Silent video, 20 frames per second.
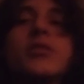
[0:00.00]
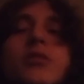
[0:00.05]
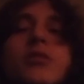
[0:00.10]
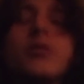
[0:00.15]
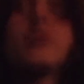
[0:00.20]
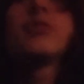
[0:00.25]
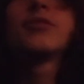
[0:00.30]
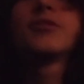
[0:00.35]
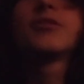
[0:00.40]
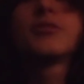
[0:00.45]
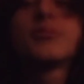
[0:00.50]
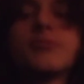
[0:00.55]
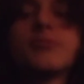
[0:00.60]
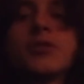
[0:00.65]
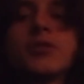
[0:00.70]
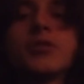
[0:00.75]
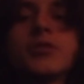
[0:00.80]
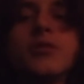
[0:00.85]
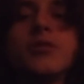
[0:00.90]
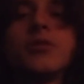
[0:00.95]
You see what
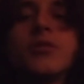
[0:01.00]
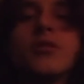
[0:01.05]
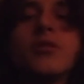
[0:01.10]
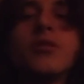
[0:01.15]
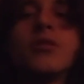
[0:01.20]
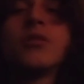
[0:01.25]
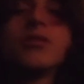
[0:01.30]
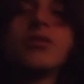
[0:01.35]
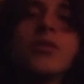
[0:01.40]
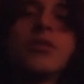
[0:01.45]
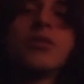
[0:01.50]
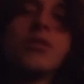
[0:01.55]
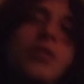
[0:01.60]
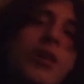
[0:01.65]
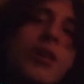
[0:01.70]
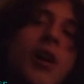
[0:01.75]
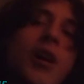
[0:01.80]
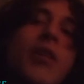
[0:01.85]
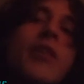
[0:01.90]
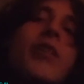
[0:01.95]
I'm saying?
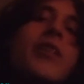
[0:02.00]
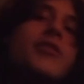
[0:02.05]
I can't